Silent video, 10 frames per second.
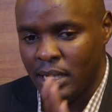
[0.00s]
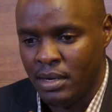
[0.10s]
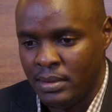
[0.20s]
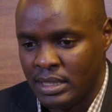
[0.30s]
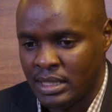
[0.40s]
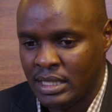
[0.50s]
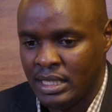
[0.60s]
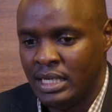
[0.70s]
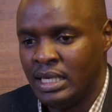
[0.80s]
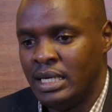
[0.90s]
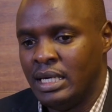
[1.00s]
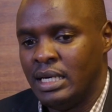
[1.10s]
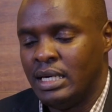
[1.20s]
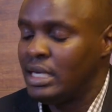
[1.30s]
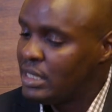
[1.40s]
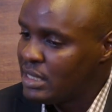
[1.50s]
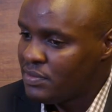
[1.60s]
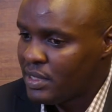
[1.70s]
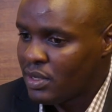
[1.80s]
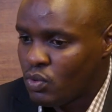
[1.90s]
Parliament. That is
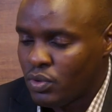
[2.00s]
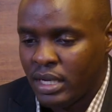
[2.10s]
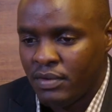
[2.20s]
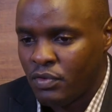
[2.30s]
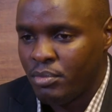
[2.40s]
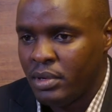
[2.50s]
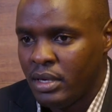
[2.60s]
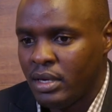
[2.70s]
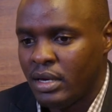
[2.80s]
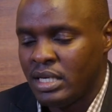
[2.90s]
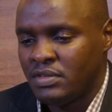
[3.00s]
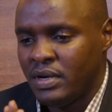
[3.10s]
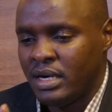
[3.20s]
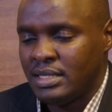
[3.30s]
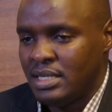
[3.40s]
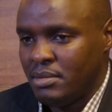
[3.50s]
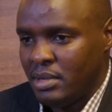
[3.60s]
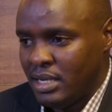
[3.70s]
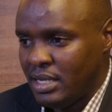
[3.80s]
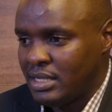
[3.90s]
very good. And for me, as far as the
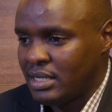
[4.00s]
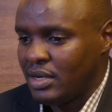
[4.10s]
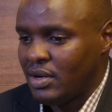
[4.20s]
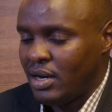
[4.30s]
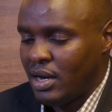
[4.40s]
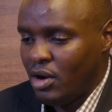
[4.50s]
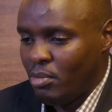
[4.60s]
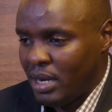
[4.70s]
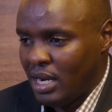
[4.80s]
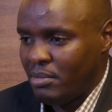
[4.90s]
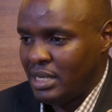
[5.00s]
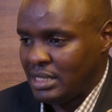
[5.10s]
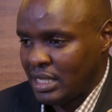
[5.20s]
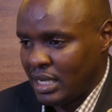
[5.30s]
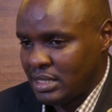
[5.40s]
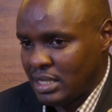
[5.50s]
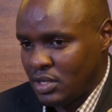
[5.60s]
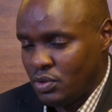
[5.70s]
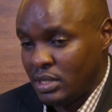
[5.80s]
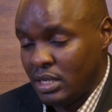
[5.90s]
mandate, how Parliament
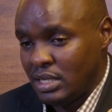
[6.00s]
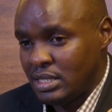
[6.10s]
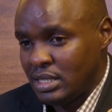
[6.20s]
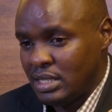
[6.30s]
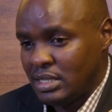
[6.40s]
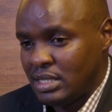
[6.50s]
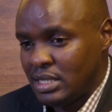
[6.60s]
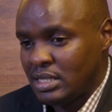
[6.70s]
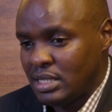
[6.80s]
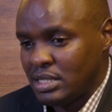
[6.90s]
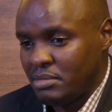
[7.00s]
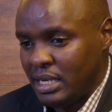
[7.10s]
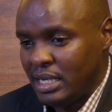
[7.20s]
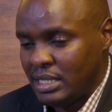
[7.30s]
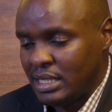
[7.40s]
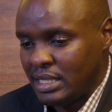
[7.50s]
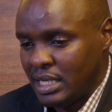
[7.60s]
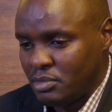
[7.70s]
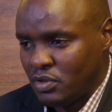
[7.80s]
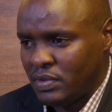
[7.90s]
executed its mandate in
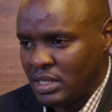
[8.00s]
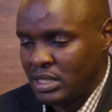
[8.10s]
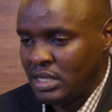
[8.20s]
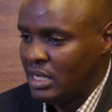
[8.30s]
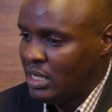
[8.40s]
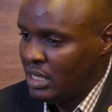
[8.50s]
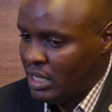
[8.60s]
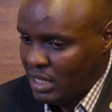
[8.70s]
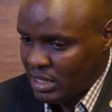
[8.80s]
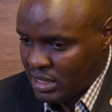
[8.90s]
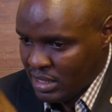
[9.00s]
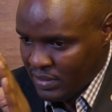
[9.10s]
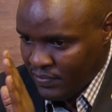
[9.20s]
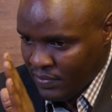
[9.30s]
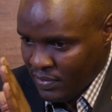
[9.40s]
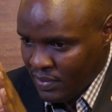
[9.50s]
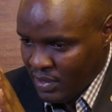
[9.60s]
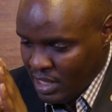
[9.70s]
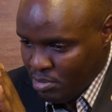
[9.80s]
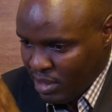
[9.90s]
terms of this, it
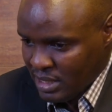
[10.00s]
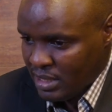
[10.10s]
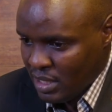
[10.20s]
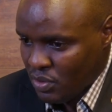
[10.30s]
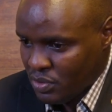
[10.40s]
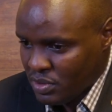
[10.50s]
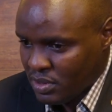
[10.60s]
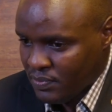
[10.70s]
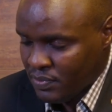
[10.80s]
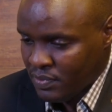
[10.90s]
passed the laws.